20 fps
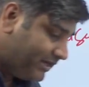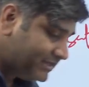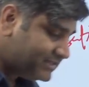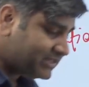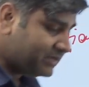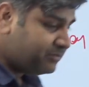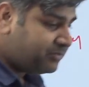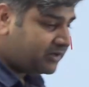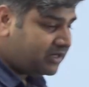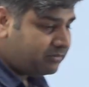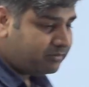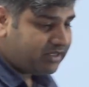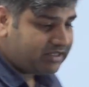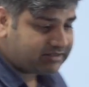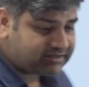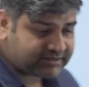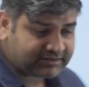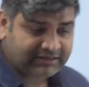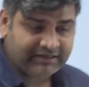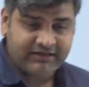simply
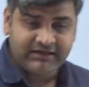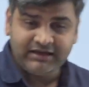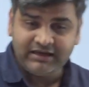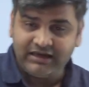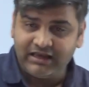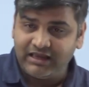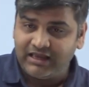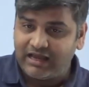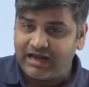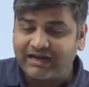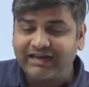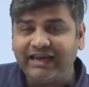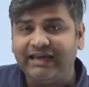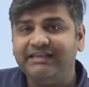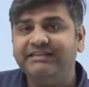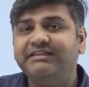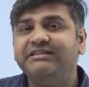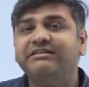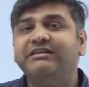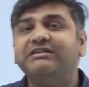means a
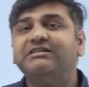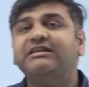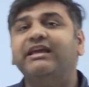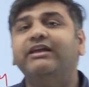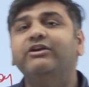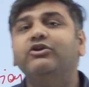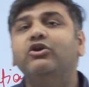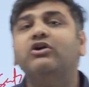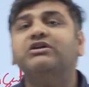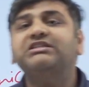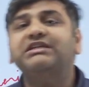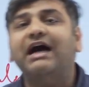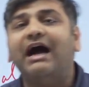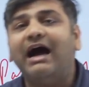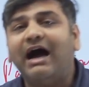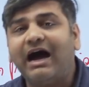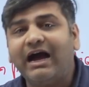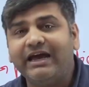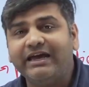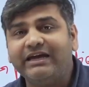candidate cannot
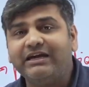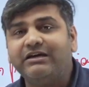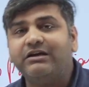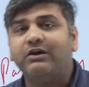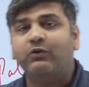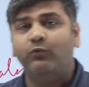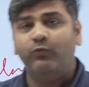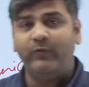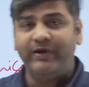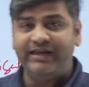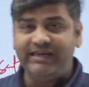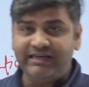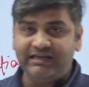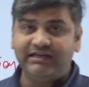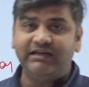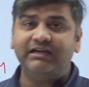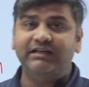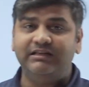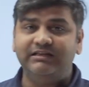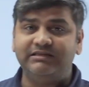hire
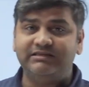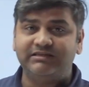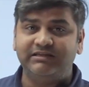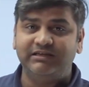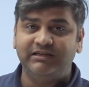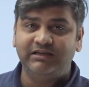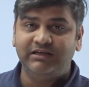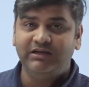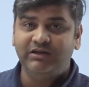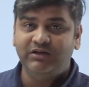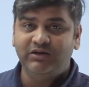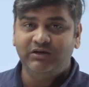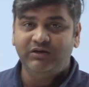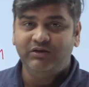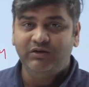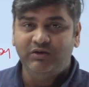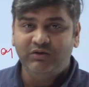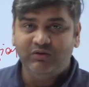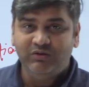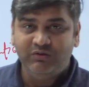vehicles
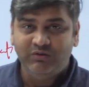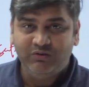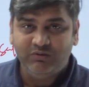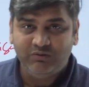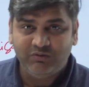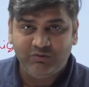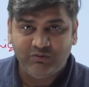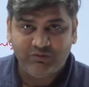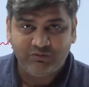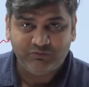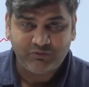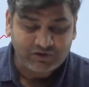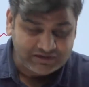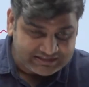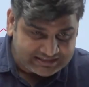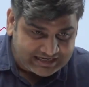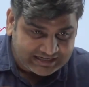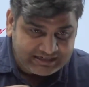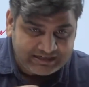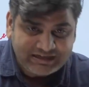for
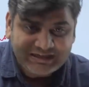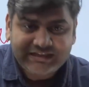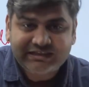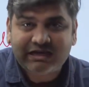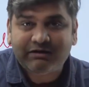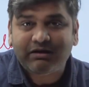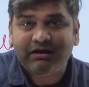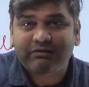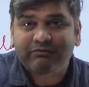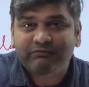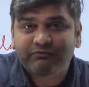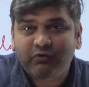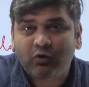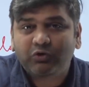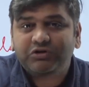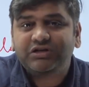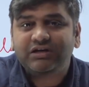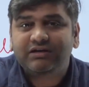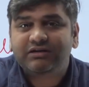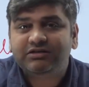sending the
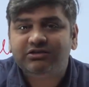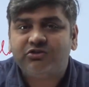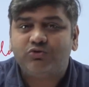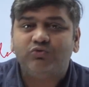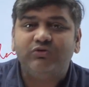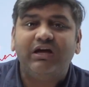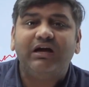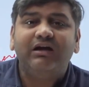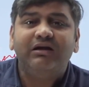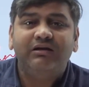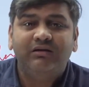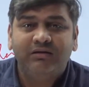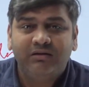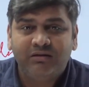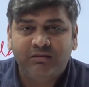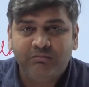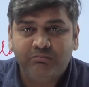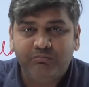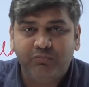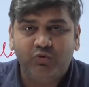voters to the
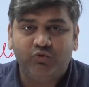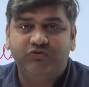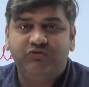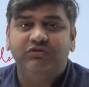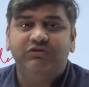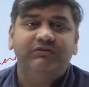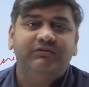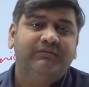booth.